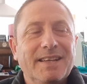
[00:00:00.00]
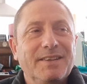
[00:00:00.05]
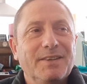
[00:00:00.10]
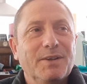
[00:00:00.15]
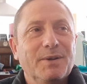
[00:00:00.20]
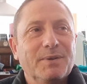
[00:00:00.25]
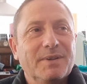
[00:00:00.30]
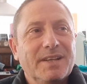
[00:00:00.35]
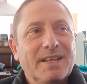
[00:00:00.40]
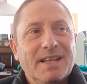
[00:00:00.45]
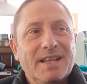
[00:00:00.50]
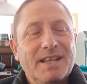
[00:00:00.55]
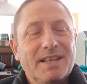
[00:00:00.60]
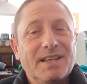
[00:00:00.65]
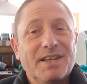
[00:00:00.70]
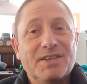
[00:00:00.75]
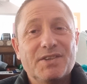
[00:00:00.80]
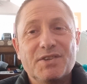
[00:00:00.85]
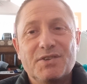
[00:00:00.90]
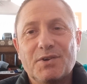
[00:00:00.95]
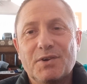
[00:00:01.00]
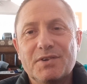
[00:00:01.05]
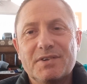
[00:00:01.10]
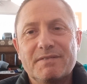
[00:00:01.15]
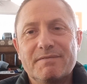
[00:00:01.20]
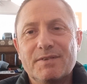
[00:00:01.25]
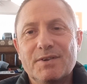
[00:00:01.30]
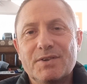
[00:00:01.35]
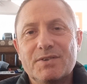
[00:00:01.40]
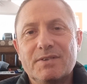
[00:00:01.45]
No, this is
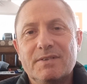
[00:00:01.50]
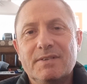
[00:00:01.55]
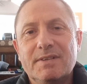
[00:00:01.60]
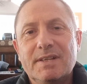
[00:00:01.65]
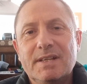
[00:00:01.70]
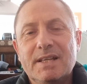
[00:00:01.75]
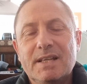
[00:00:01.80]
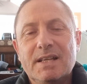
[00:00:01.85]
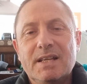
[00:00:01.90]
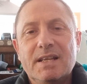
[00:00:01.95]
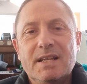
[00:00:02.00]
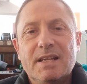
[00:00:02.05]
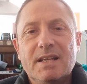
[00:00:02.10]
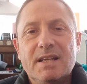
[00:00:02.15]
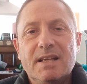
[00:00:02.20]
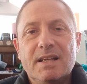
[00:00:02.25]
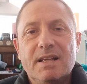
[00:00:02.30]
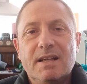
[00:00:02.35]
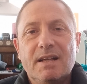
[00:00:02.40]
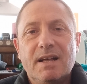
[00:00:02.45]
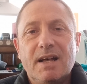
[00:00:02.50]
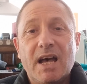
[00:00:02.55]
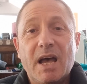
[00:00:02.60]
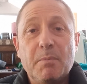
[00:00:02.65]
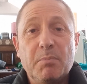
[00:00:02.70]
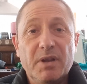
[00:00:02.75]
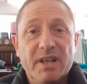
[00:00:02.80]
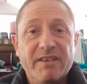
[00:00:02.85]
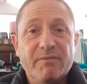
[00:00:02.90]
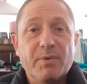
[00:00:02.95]
controversial. I
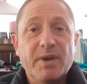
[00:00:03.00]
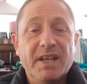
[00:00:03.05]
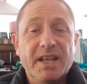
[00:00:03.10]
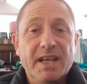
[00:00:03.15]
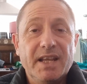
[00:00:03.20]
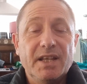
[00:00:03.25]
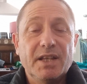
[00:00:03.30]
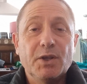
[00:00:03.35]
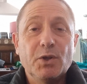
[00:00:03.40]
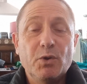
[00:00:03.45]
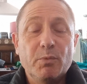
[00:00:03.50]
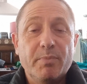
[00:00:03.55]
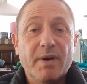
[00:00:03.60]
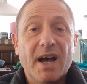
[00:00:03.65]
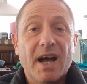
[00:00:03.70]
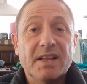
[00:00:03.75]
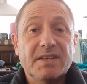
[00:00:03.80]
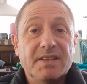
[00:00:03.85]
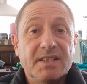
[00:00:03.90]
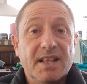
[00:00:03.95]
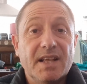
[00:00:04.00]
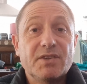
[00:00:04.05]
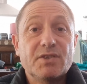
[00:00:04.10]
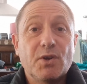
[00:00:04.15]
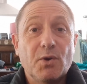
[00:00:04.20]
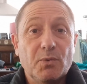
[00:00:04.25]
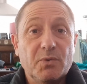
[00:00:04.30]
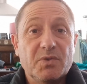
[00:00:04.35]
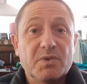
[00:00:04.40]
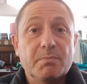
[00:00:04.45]
believe we need a new party that's
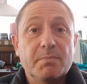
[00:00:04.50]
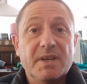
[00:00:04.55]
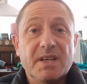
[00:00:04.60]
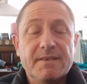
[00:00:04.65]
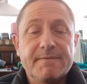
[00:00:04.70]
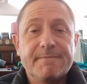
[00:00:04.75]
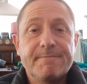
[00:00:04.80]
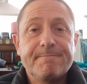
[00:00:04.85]
going to be